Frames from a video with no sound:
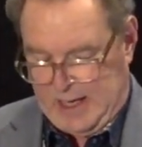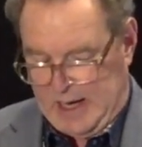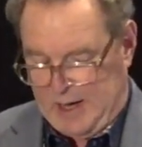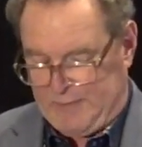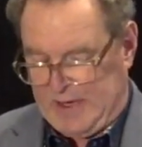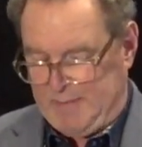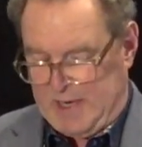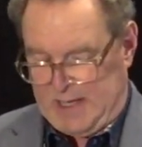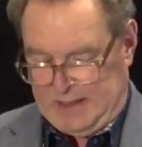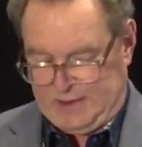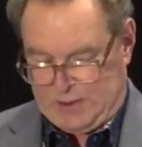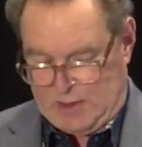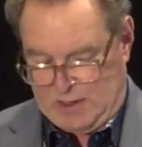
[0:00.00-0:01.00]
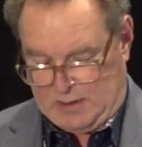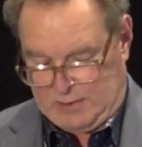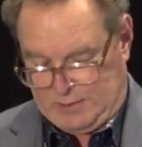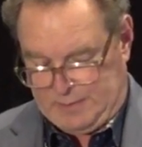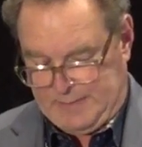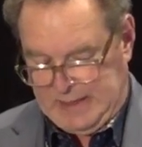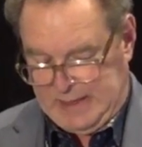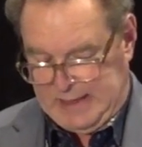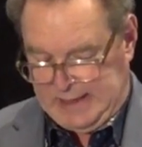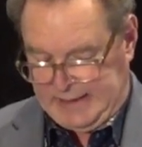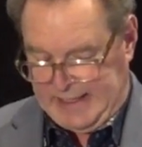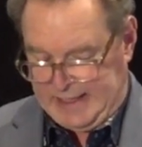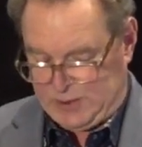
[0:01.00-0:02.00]
I read Molly's article
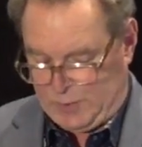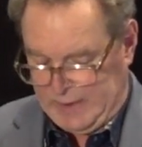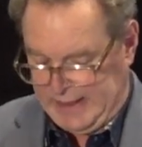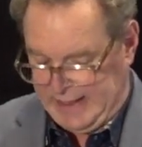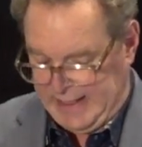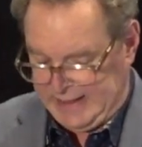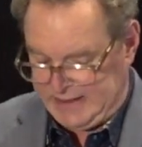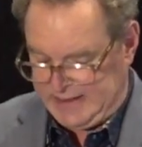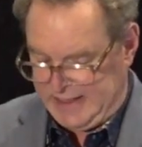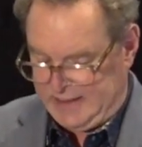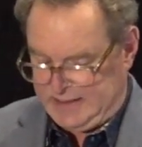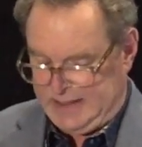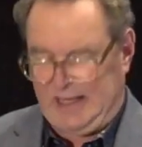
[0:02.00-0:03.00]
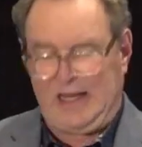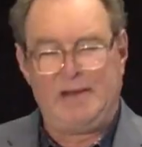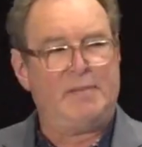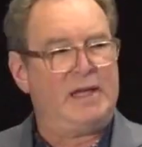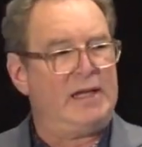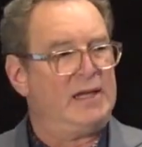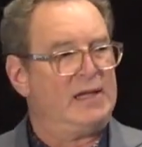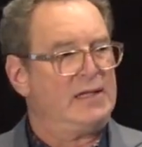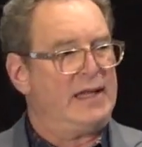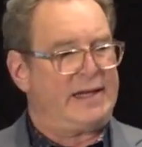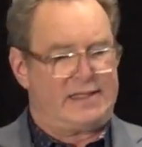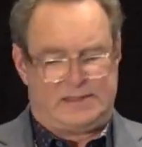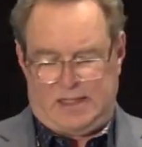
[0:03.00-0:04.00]
last week, and a sentence that hit me
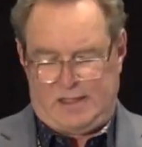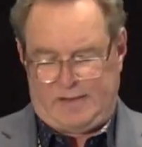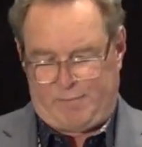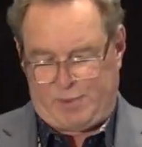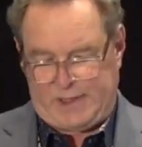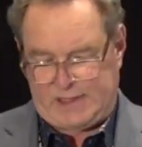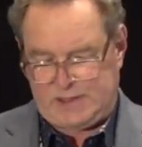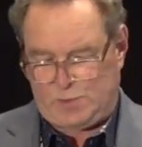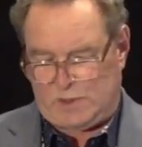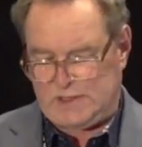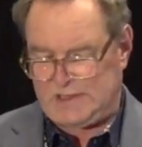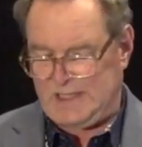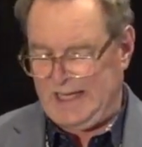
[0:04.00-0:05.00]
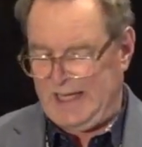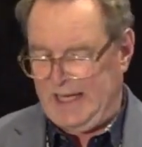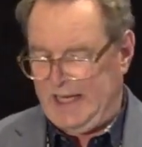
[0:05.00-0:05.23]
like a ton of bricks was,